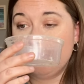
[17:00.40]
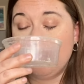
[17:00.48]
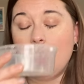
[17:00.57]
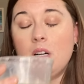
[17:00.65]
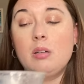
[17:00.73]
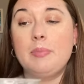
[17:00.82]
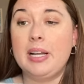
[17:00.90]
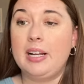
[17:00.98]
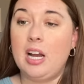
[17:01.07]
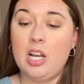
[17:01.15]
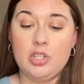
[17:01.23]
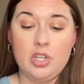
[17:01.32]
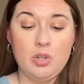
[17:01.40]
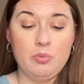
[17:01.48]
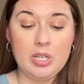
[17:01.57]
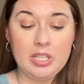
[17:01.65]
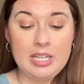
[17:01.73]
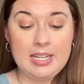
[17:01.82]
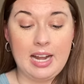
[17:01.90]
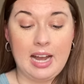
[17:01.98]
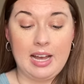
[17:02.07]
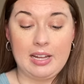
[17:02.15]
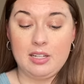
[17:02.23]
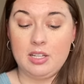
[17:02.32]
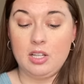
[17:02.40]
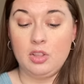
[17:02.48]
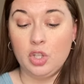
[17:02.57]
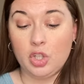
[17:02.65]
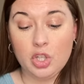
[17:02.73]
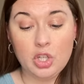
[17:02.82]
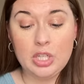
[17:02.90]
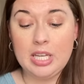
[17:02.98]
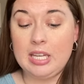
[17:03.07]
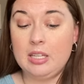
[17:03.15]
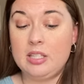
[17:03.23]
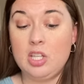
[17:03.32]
Oh my gosh, you really got the cookies,